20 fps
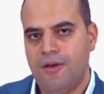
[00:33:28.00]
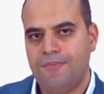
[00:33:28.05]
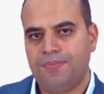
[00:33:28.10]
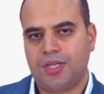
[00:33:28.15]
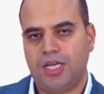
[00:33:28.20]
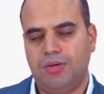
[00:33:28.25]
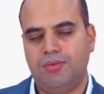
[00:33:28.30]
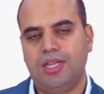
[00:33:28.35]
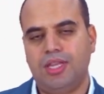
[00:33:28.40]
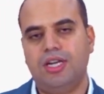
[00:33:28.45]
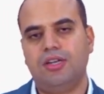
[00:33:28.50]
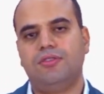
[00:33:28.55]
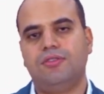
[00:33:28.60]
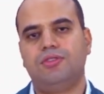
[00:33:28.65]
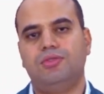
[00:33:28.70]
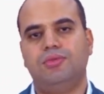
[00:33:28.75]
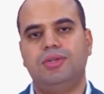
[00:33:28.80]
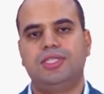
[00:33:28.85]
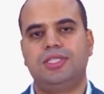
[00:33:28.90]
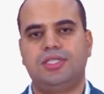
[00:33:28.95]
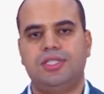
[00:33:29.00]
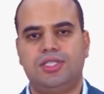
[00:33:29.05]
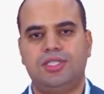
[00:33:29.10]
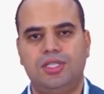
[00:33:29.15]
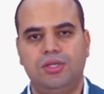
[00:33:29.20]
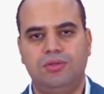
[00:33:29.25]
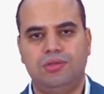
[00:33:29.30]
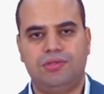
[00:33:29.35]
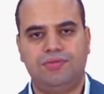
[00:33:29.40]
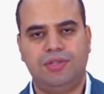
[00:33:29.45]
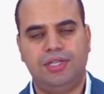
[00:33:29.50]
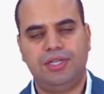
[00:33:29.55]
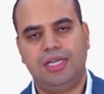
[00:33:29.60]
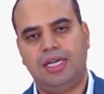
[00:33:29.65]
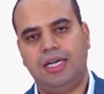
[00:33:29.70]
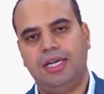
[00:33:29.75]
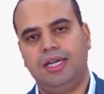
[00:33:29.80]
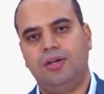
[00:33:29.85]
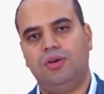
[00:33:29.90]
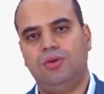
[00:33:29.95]
And when the aircraft raises its nose very
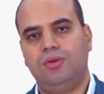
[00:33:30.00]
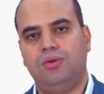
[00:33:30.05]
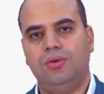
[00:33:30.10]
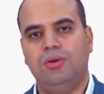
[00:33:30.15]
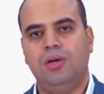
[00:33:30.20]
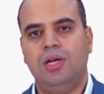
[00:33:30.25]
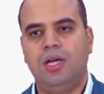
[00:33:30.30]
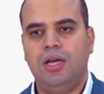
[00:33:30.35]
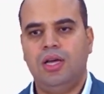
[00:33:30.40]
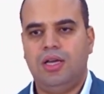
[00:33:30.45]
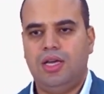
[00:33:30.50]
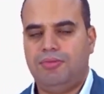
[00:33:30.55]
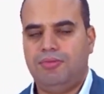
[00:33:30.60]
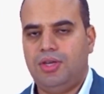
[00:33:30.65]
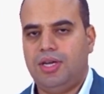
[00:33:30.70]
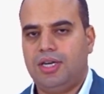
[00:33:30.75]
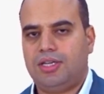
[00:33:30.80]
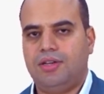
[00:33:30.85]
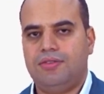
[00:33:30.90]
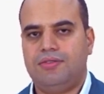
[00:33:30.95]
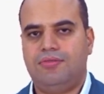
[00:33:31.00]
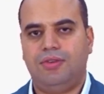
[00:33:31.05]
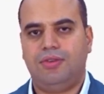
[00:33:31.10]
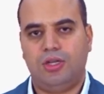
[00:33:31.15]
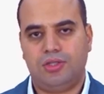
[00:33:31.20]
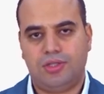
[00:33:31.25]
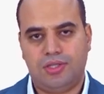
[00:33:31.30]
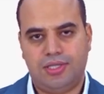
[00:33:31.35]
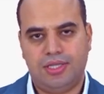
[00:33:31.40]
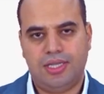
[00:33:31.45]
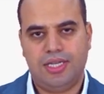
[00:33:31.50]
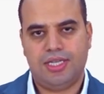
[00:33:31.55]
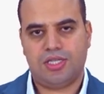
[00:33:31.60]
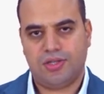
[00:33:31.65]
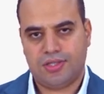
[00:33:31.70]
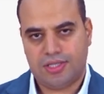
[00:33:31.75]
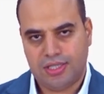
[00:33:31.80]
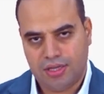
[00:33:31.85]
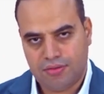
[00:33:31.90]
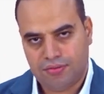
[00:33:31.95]
high, or if the aircraft velocity is
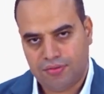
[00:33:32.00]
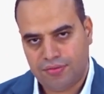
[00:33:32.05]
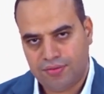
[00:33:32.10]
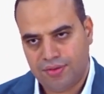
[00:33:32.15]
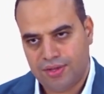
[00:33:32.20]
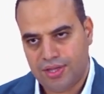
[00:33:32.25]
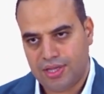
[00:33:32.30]
not enough,